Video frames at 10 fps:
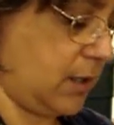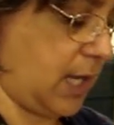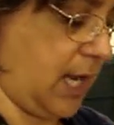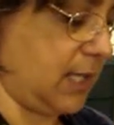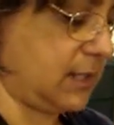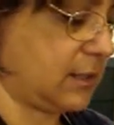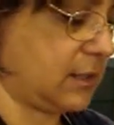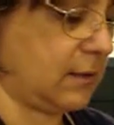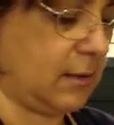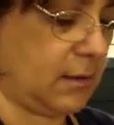the
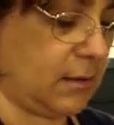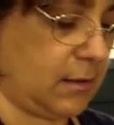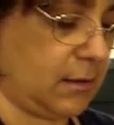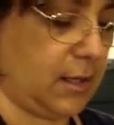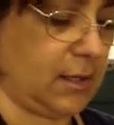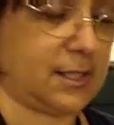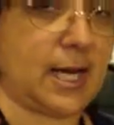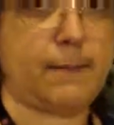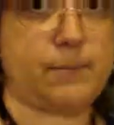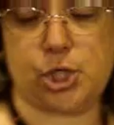case,
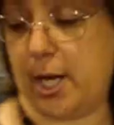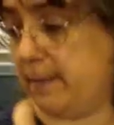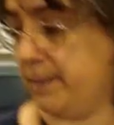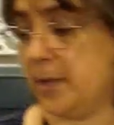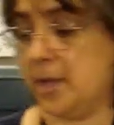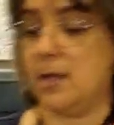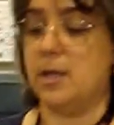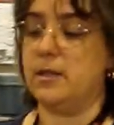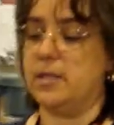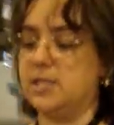snap shut. The